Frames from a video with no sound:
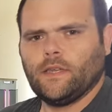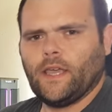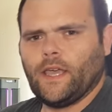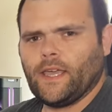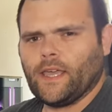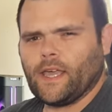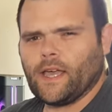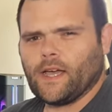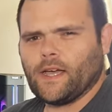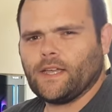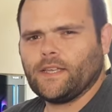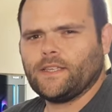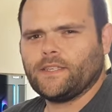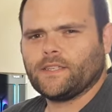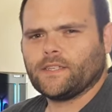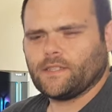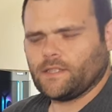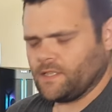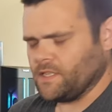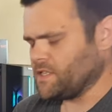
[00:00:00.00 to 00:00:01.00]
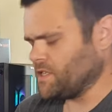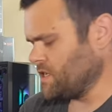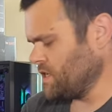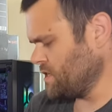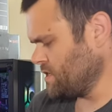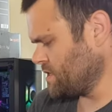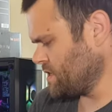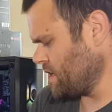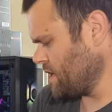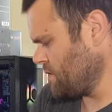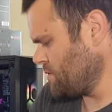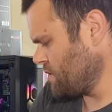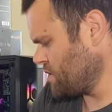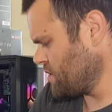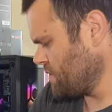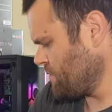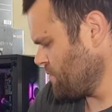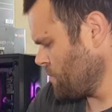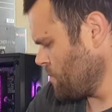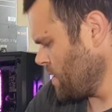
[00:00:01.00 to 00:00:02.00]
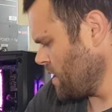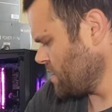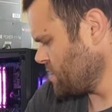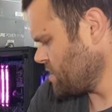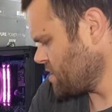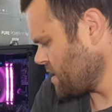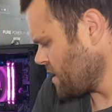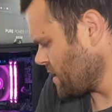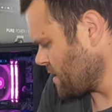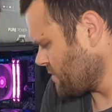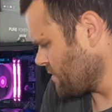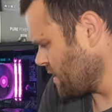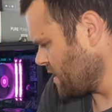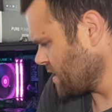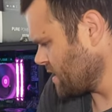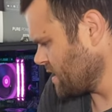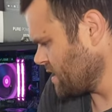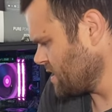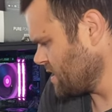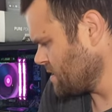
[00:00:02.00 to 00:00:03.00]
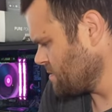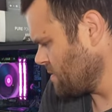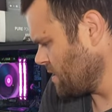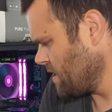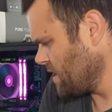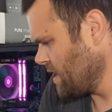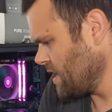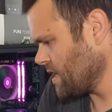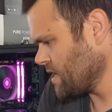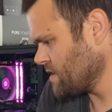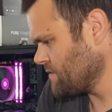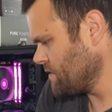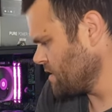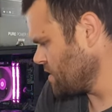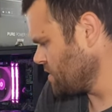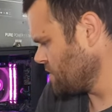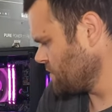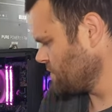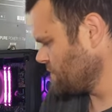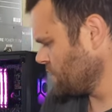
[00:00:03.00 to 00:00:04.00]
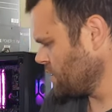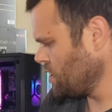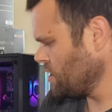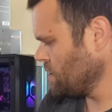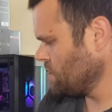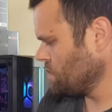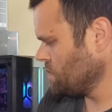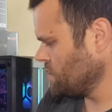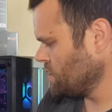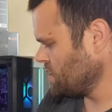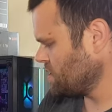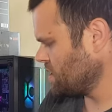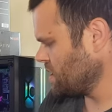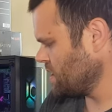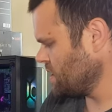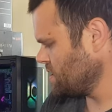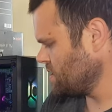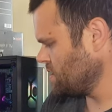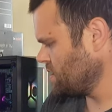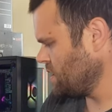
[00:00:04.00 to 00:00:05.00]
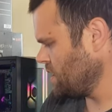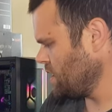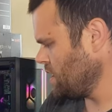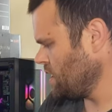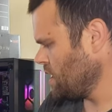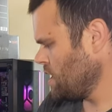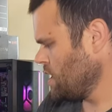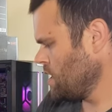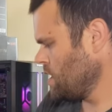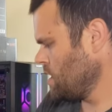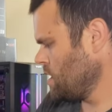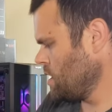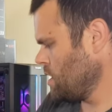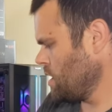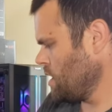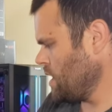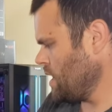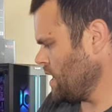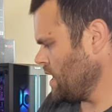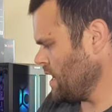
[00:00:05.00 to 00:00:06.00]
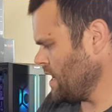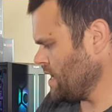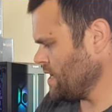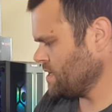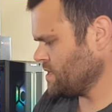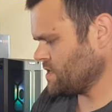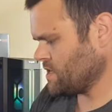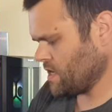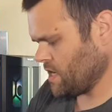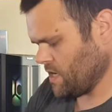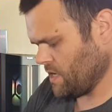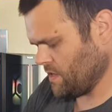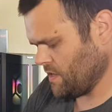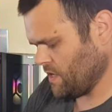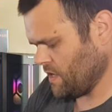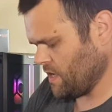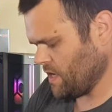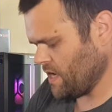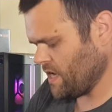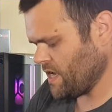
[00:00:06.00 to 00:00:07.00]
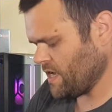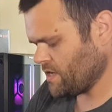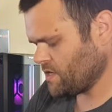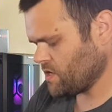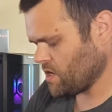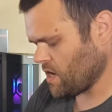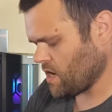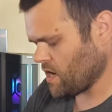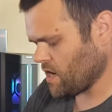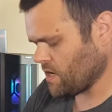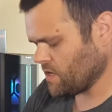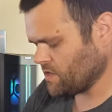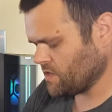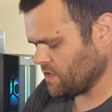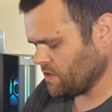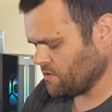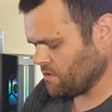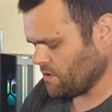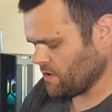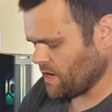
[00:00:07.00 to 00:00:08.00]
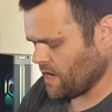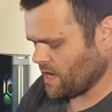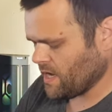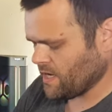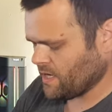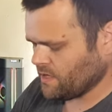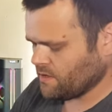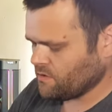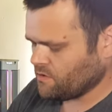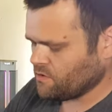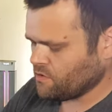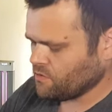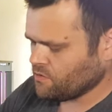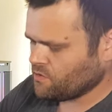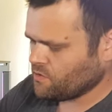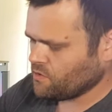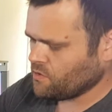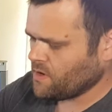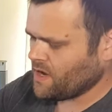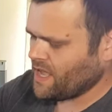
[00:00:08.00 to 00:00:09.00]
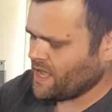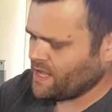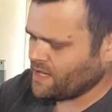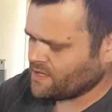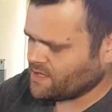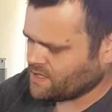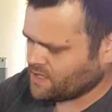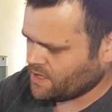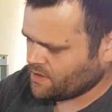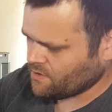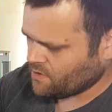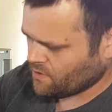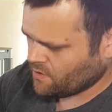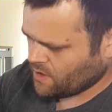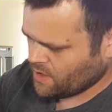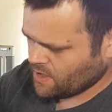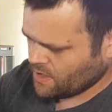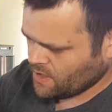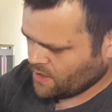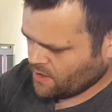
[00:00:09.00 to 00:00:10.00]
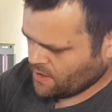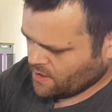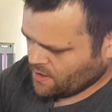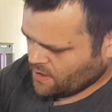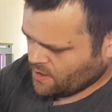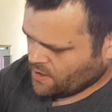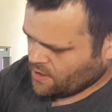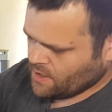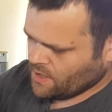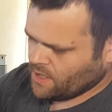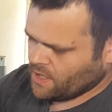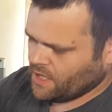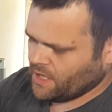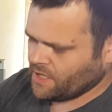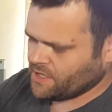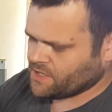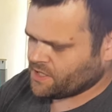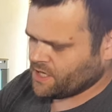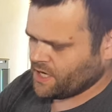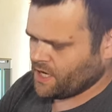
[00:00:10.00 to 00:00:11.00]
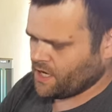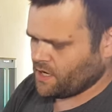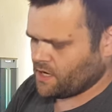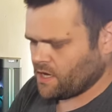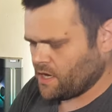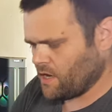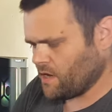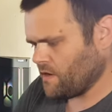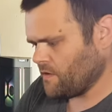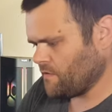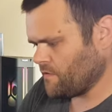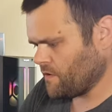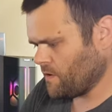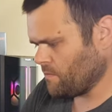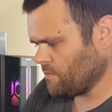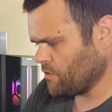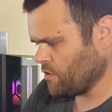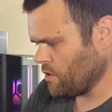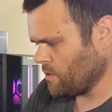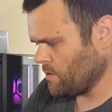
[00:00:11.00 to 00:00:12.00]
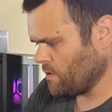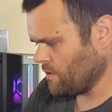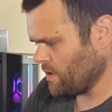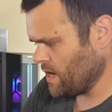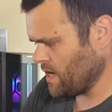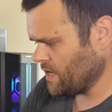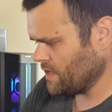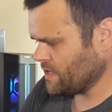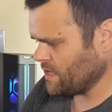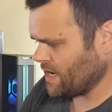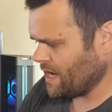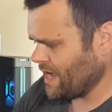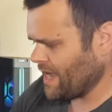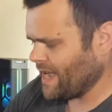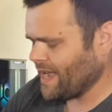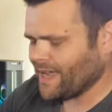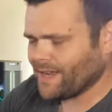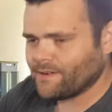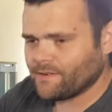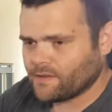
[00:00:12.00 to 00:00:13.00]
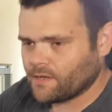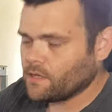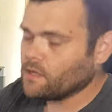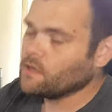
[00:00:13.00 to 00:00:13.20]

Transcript: Hey guys, this is uh, Richard from Welshytech. Right, this is my next video for you. This is the is the H R zero nine twenty-two eighty heatsink from Thermalright, and